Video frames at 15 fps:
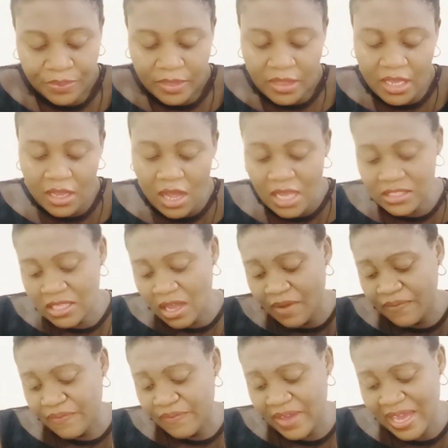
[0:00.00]
The cost
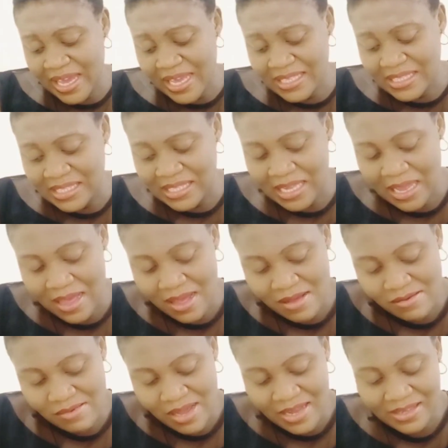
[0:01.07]
of it
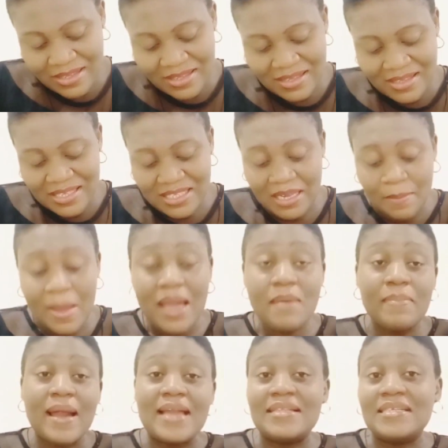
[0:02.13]
is
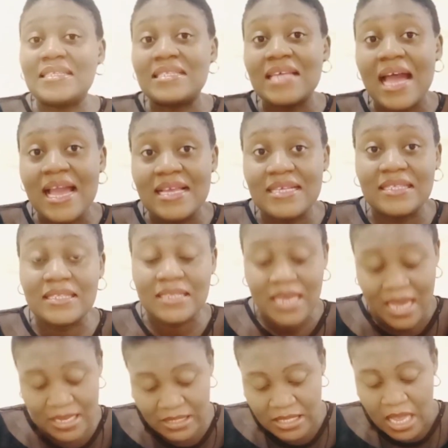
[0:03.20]
determined by the size,
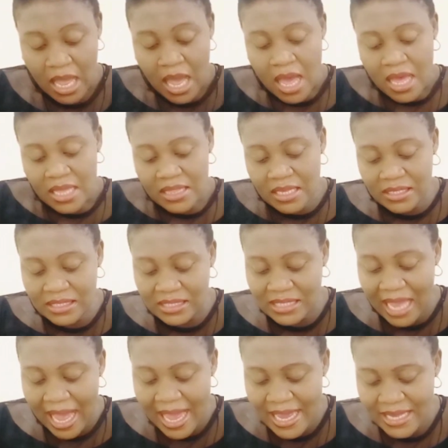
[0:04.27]
yes, the
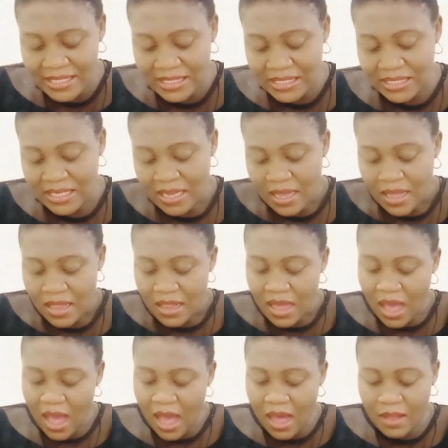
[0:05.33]
size
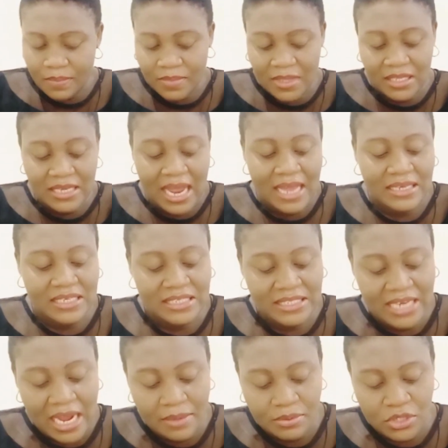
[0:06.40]
and the
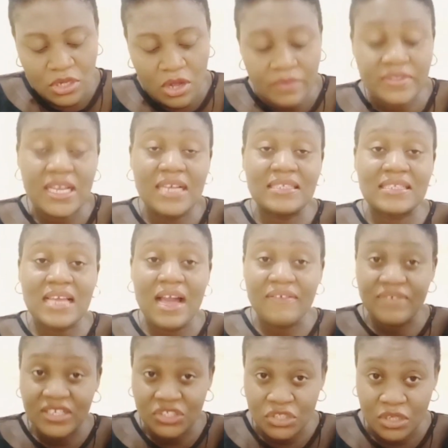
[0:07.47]
depth of the
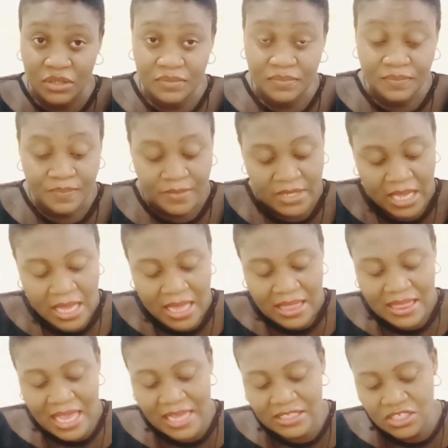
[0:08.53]
excavation.
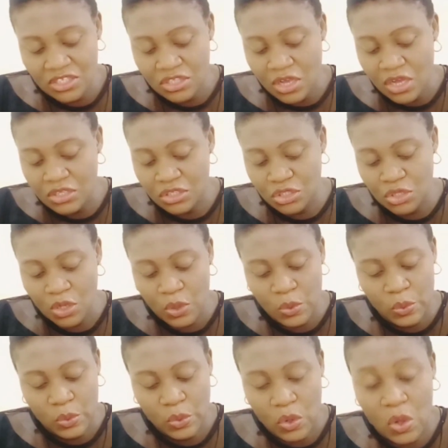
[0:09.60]
That is
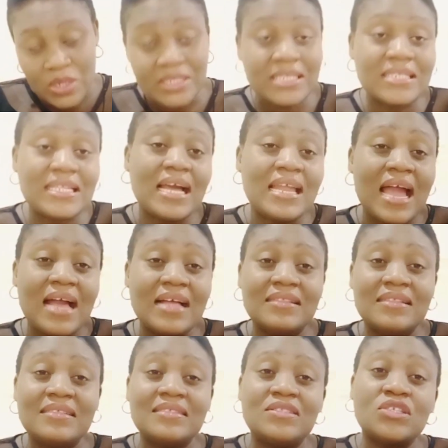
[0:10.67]
also considered.
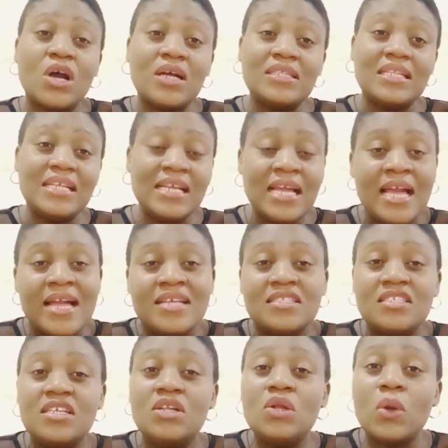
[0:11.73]
And thirdly,
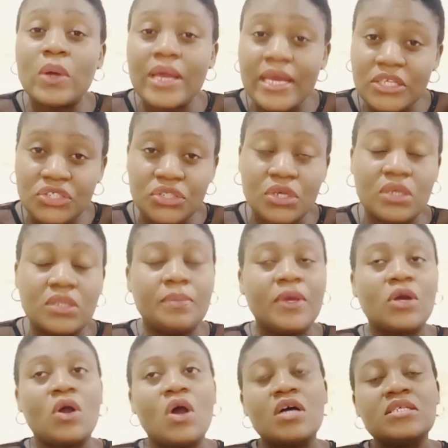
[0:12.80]
the location,
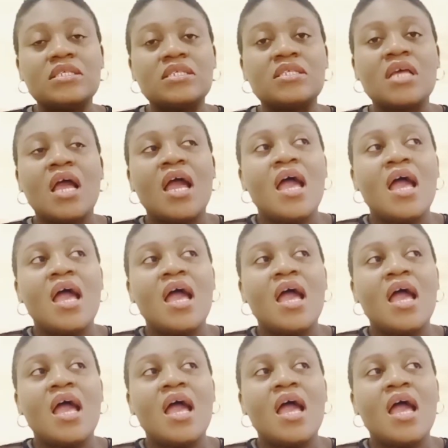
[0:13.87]
because